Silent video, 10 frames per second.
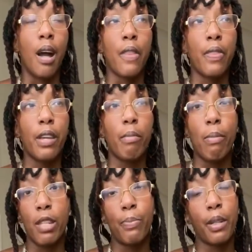I think
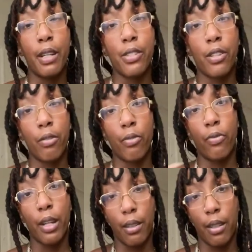maybe it's because they're
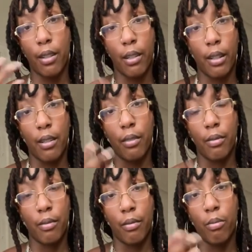reflecting the light
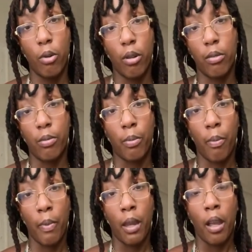more.
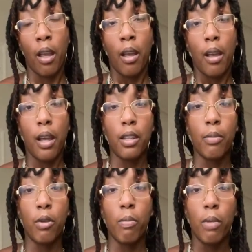
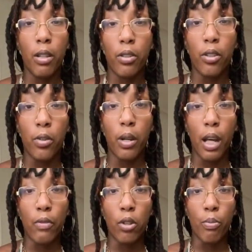And the more melanin you
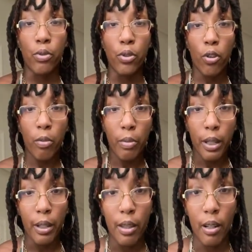have, you're
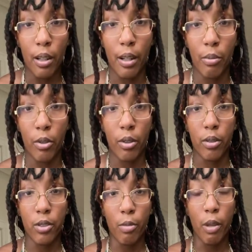absorbing the light more.
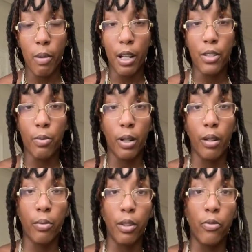So maybe that's
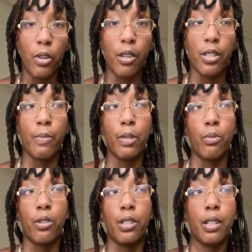why we feel it so
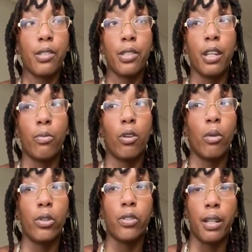much more intensely, and we're
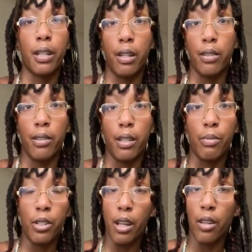always trying to get in the
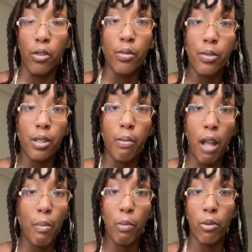damn shade. You don't see
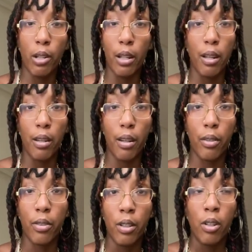black people laying
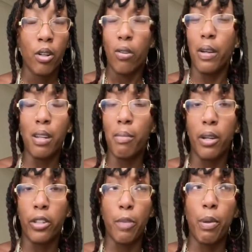out, or any
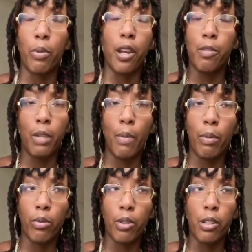melanated people, not just black
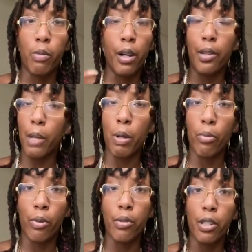people, because melanated
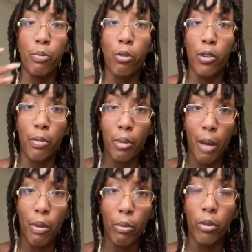people is more than
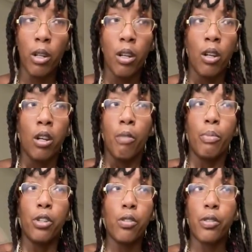black people.
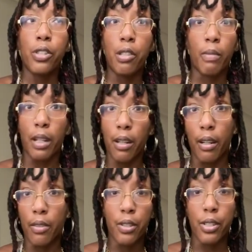But you don't see them
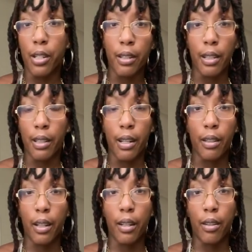laying out in the sun like
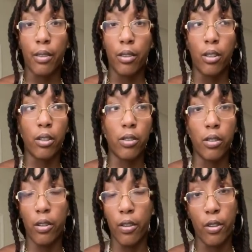that. Like,
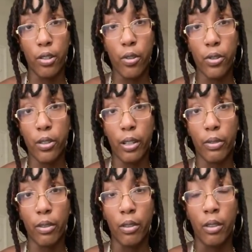they're in a toaster
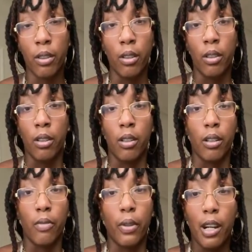oven.
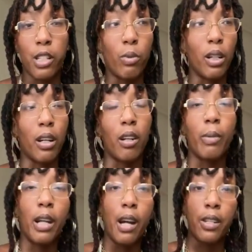For us, we're like, oh
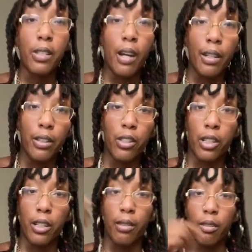my God, it's hot, I need the
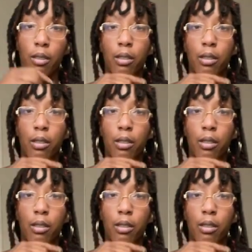shade.